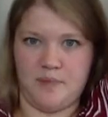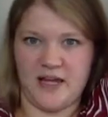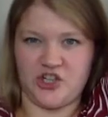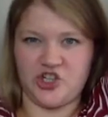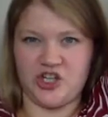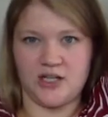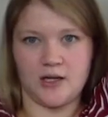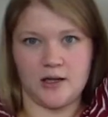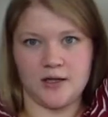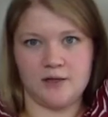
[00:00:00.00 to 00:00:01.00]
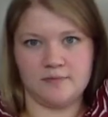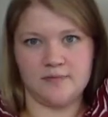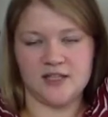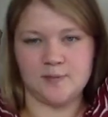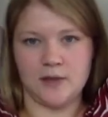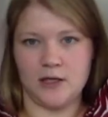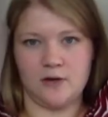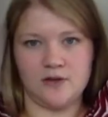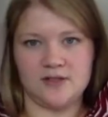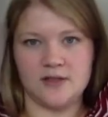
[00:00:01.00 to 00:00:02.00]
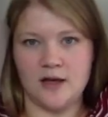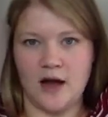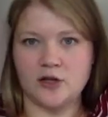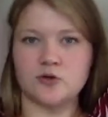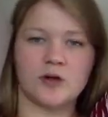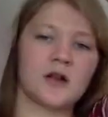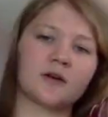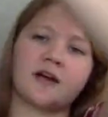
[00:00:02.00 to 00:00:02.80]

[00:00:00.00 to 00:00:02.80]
beigey color. That's pretty close to the actual color